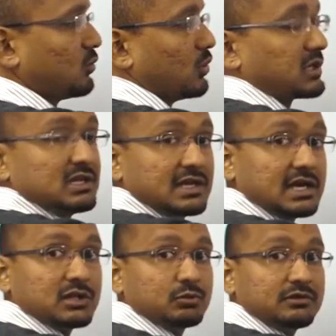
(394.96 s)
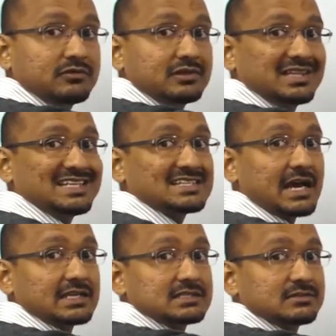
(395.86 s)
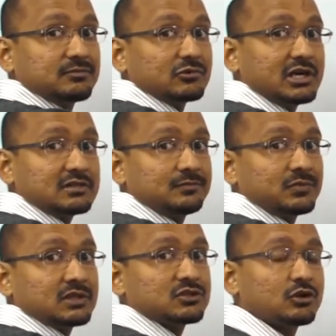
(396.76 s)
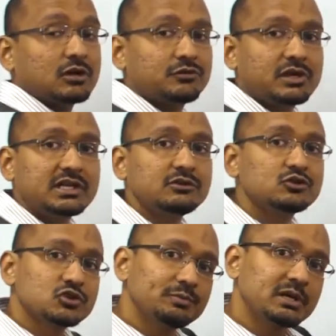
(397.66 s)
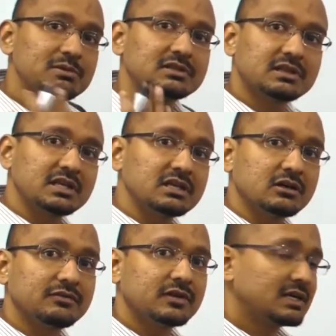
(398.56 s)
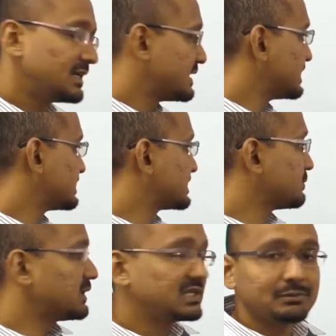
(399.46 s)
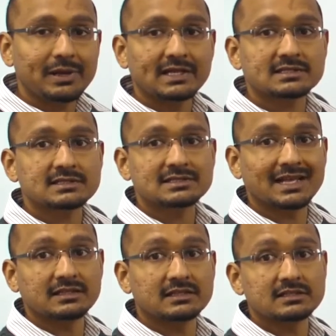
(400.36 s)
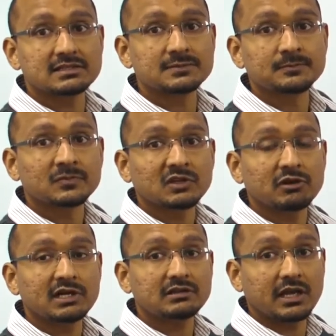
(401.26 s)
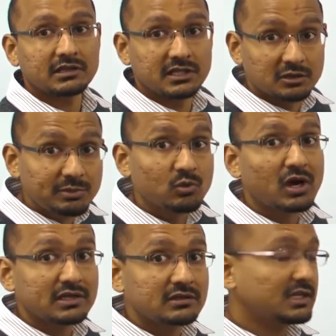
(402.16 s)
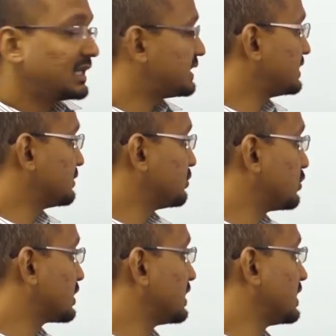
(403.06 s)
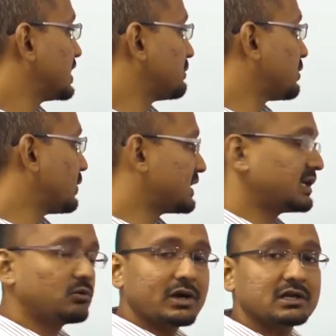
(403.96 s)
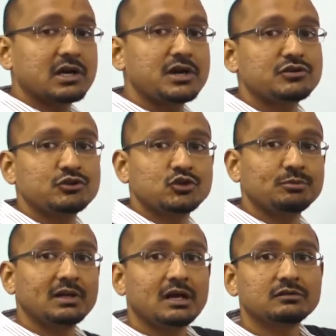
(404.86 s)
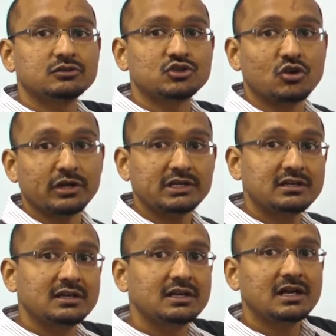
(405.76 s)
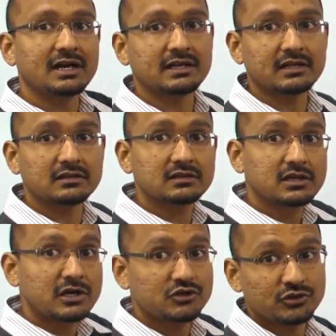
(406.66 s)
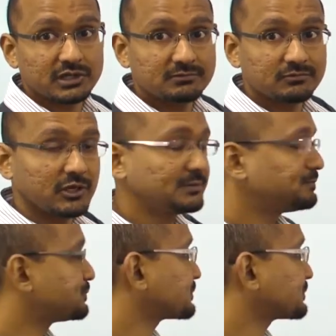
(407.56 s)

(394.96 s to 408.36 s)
working together with these guys, right? So already you should be able to think of similar debates like this, right? And there'll be one later in the book about whether one country should be allowed to join another country, right?